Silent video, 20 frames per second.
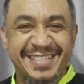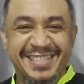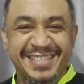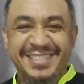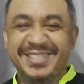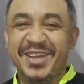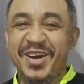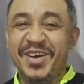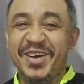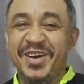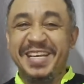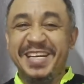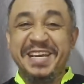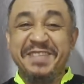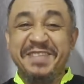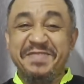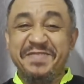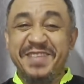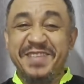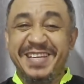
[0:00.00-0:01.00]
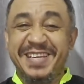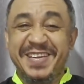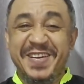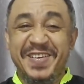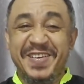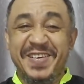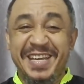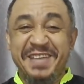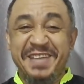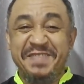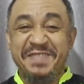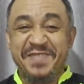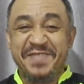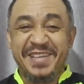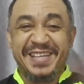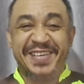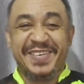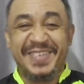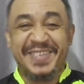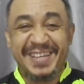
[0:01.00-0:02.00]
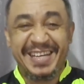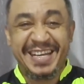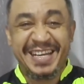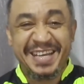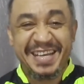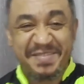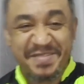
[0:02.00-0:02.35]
Don't leave me. Don't leave me. Don't leave